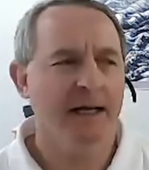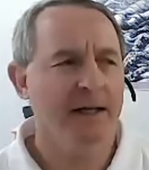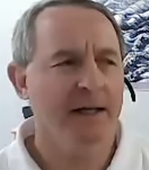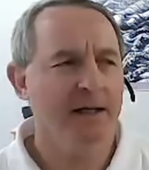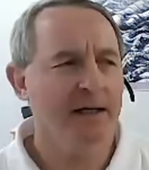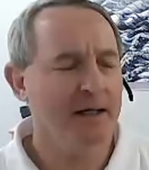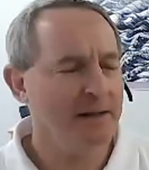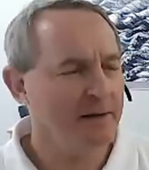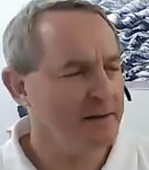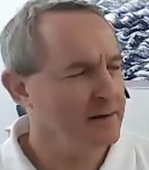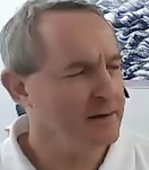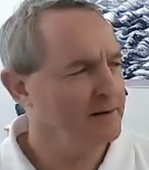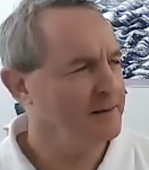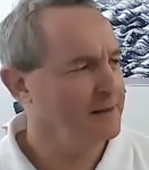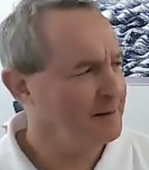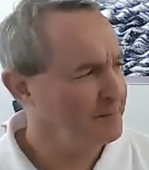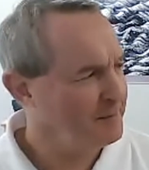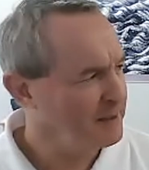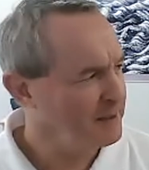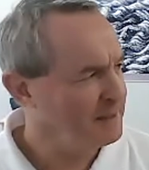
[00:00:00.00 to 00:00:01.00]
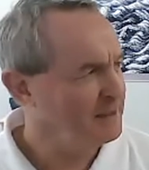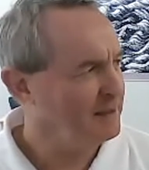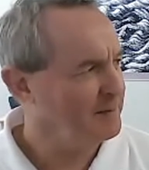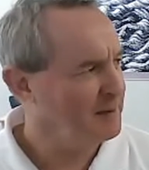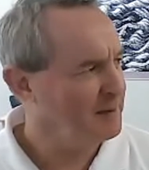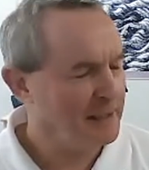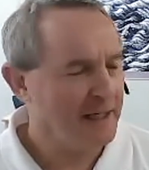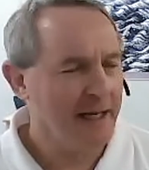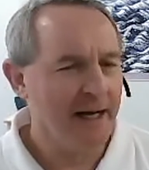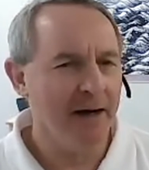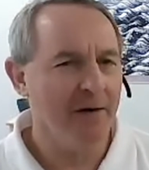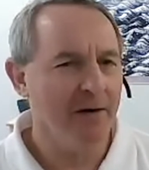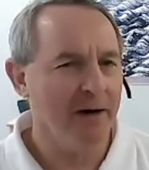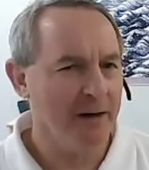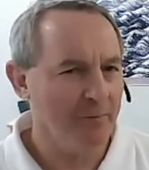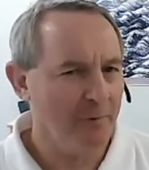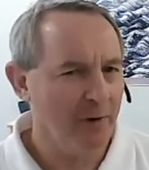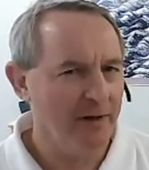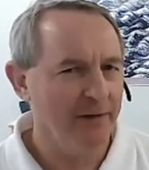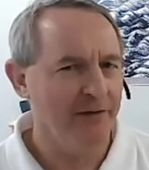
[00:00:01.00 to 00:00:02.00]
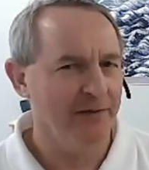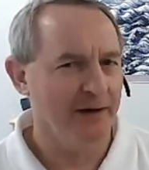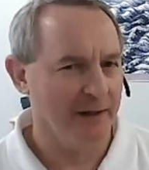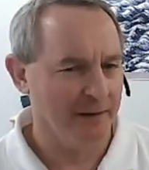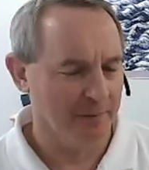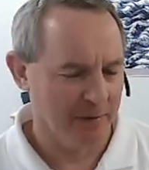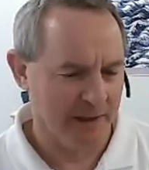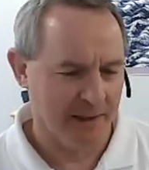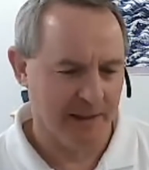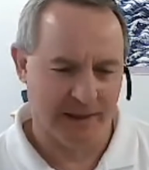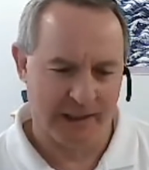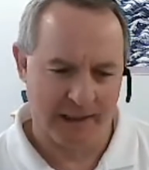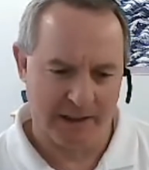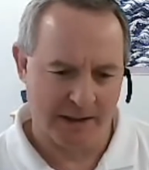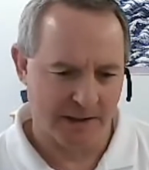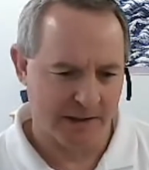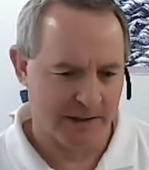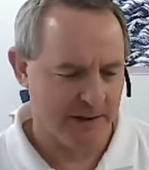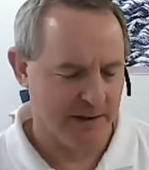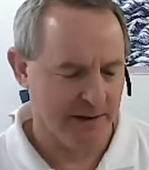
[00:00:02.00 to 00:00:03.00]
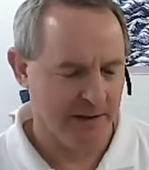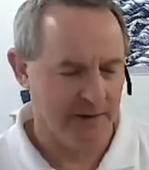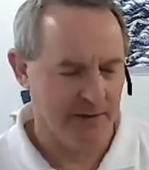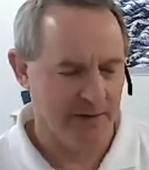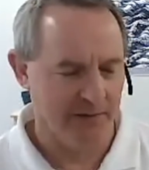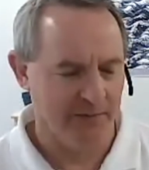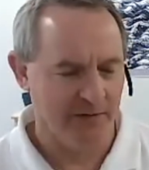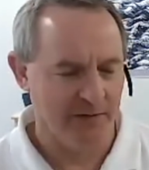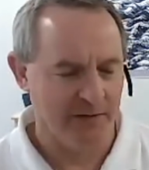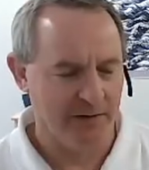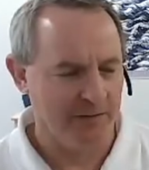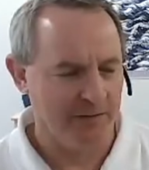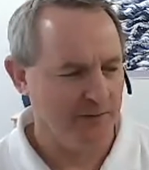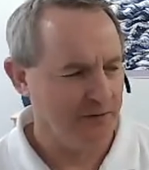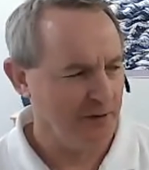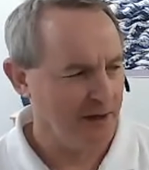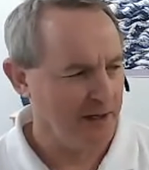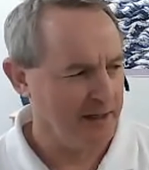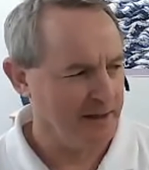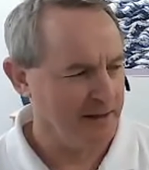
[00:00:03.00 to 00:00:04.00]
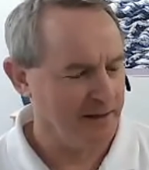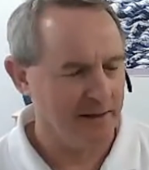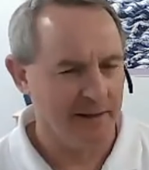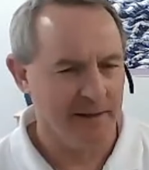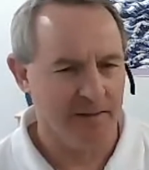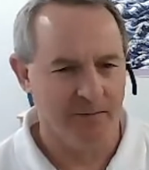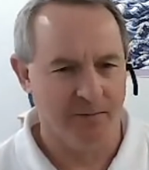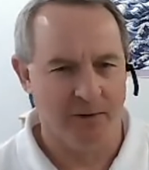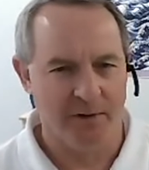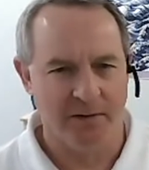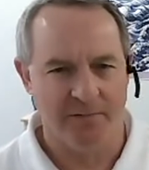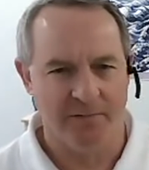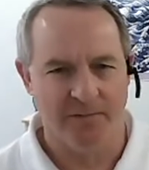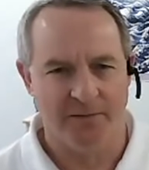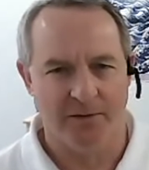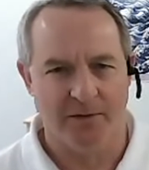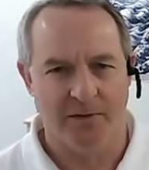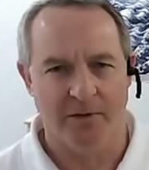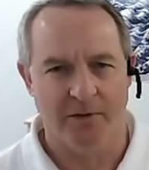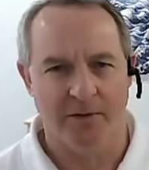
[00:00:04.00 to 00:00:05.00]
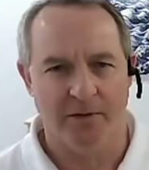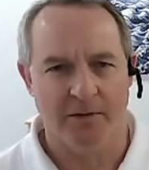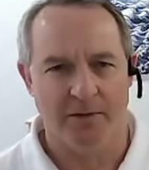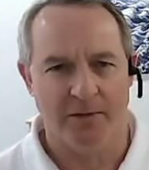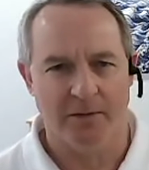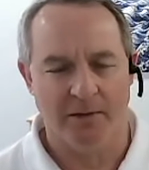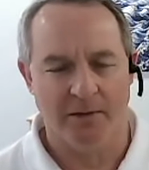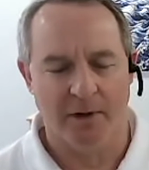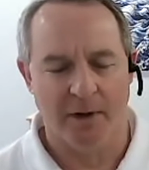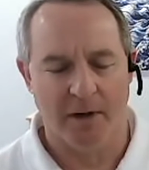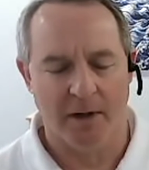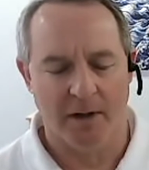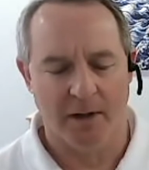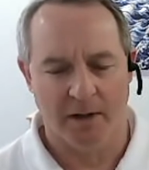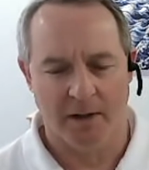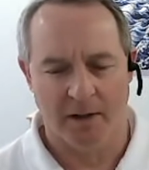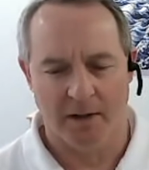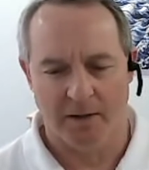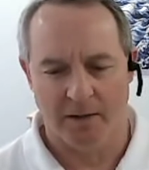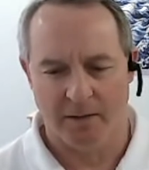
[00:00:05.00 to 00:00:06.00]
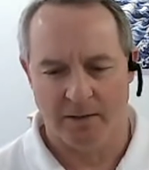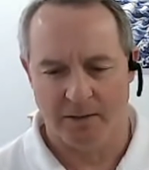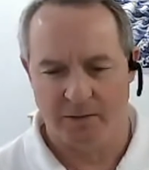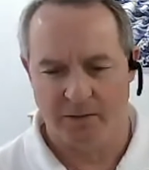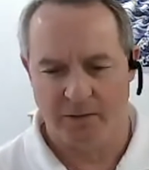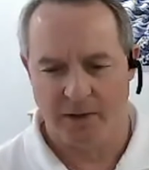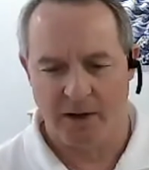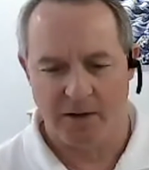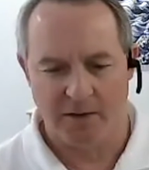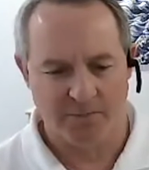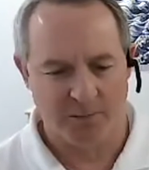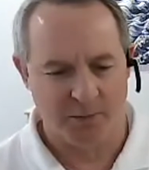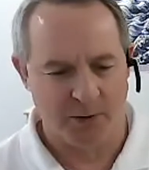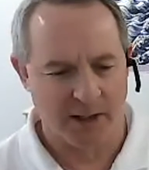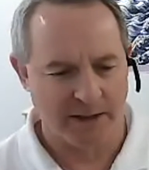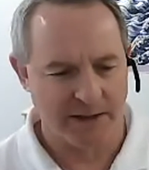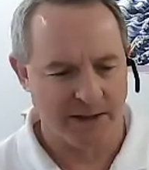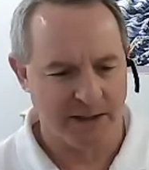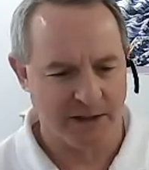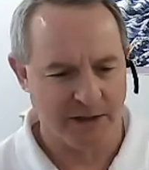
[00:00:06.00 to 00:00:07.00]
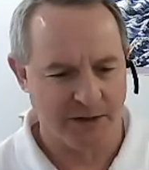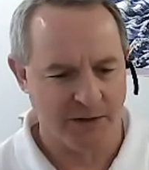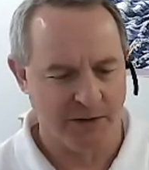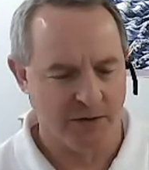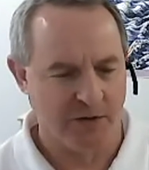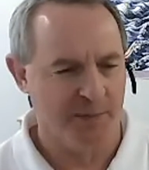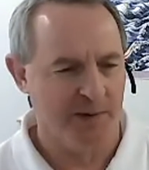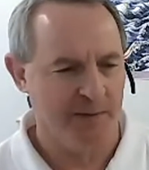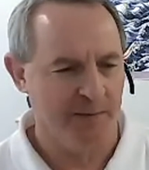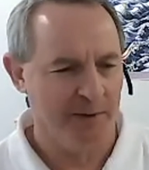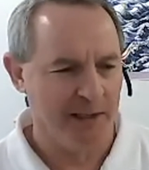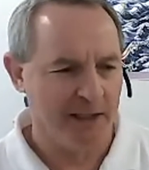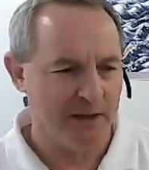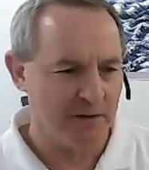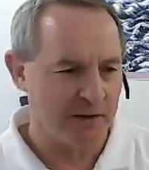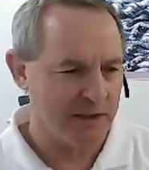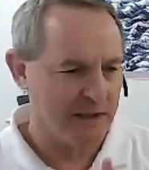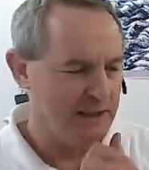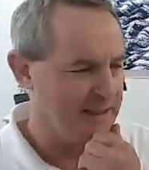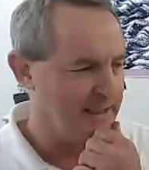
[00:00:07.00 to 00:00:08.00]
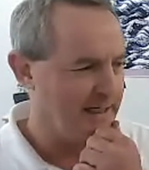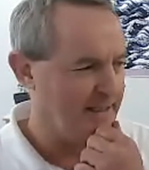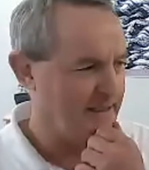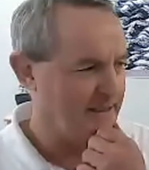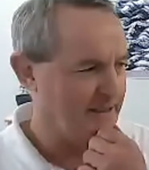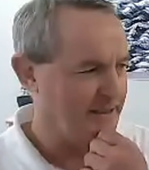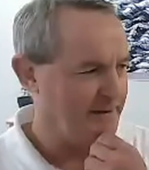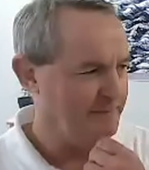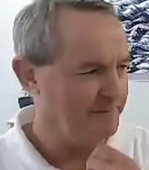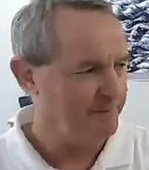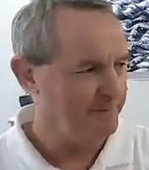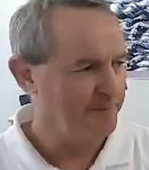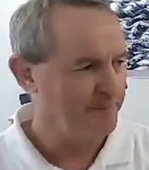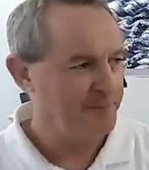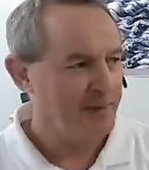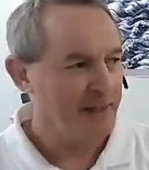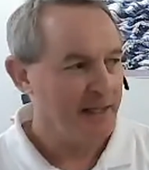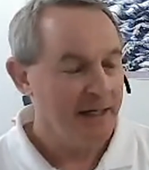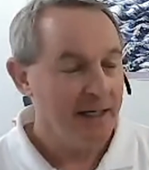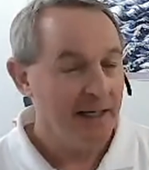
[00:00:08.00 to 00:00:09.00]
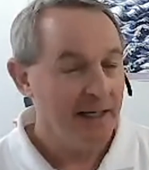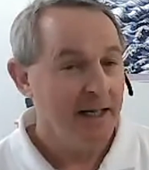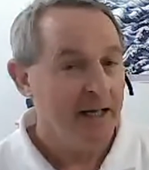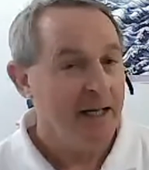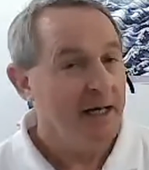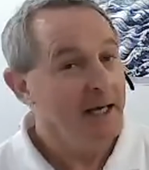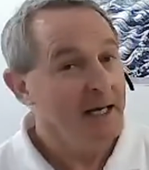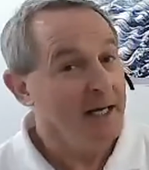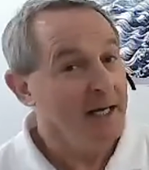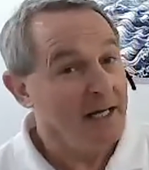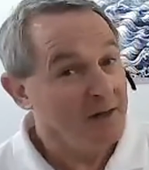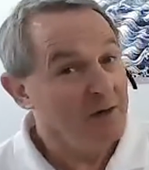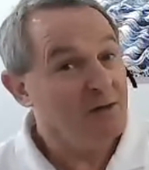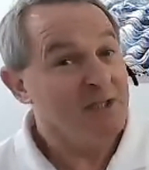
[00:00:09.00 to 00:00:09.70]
and that, let me let me layer in one thing, because you know you've you've attracted a wonderful Uh, crowd of practitioners or people interested in Tai Chi. And